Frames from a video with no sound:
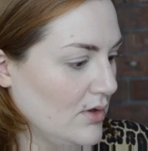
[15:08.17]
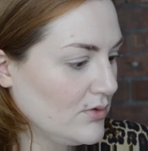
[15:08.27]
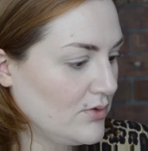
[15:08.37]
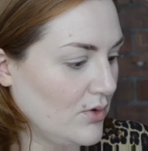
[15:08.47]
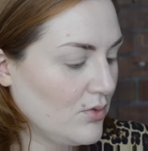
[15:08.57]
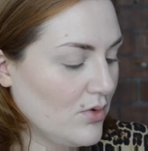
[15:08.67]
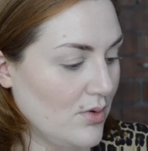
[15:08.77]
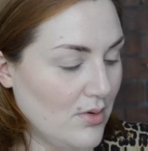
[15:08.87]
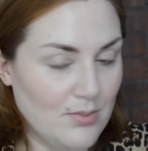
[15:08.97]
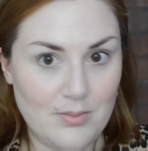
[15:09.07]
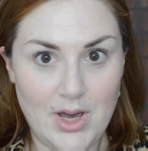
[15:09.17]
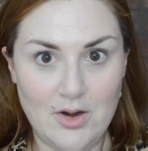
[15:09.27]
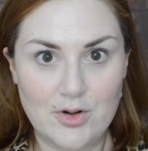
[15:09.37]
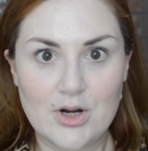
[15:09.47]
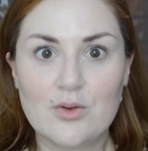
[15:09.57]
So,
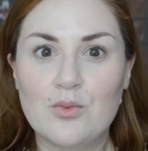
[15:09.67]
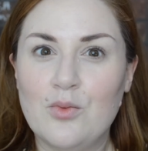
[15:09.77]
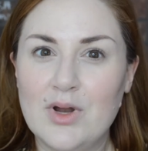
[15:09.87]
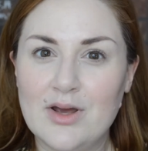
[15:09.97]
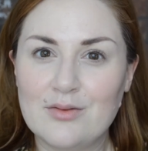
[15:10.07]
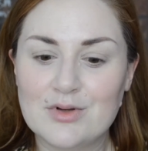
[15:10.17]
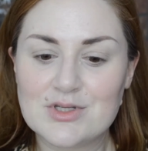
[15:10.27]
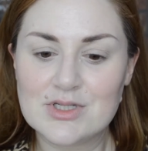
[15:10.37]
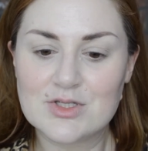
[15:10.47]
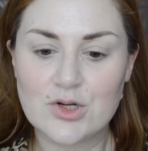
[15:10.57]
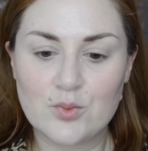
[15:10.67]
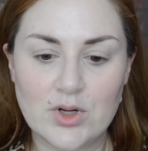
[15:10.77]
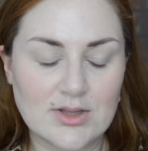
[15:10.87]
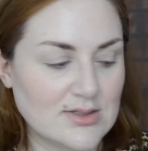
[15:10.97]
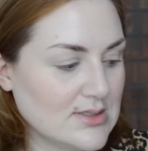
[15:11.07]
powder. When I originally started
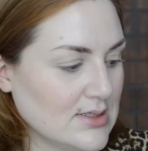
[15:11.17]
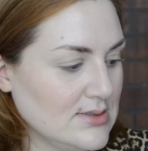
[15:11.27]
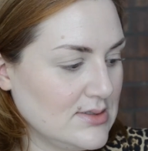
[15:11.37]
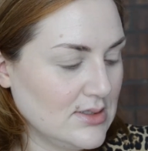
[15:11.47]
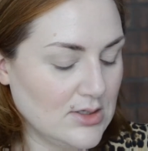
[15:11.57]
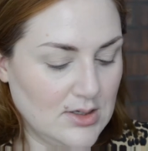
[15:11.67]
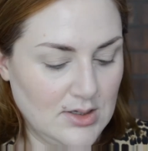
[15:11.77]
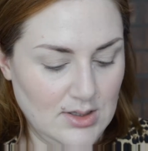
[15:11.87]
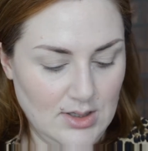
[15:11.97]
wearing this concealer,